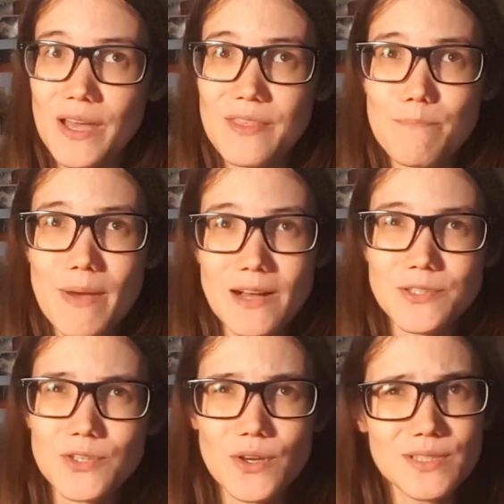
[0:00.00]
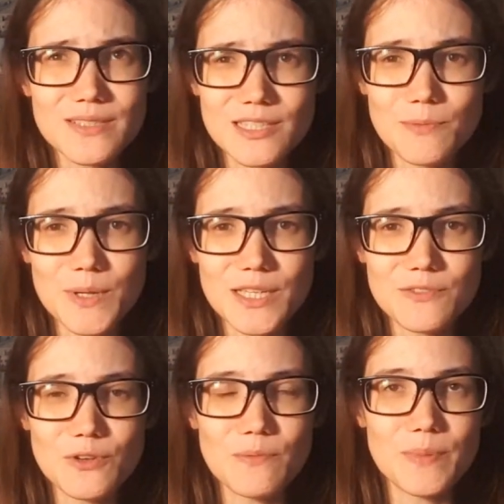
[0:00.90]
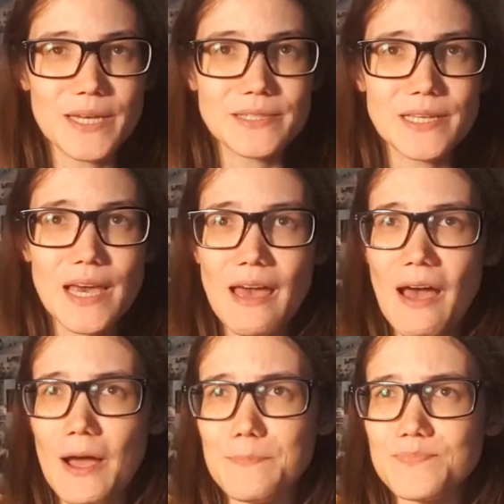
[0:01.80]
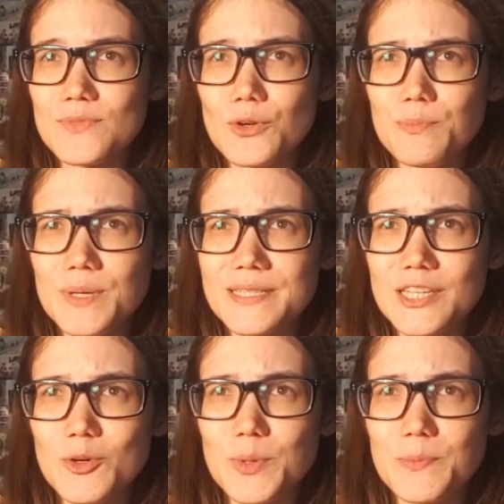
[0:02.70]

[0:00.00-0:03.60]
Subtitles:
the mouse cursor disappears for a bit. Not a big deal, but